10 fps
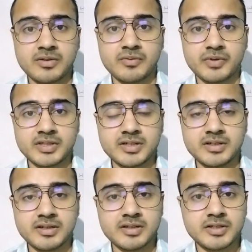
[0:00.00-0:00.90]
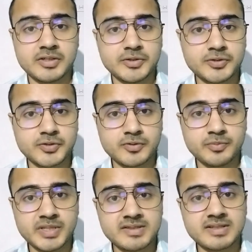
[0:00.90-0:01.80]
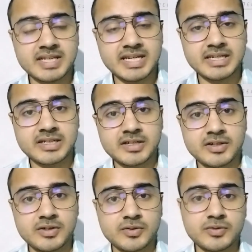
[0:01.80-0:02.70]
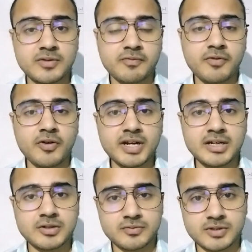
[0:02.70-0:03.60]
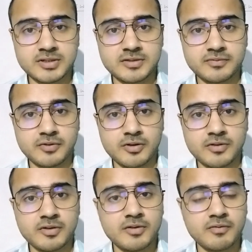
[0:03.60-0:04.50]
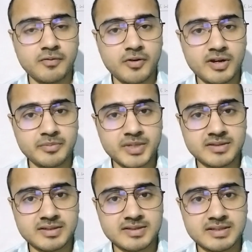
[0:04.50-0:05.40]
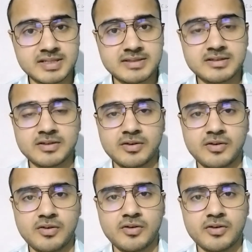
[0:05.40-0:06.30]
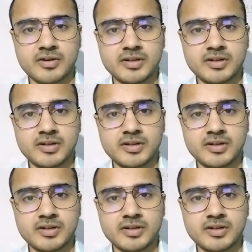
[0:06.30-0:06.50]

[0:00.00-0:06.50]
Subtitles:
whether you should be sent to the foreign tours for foreign businesses, or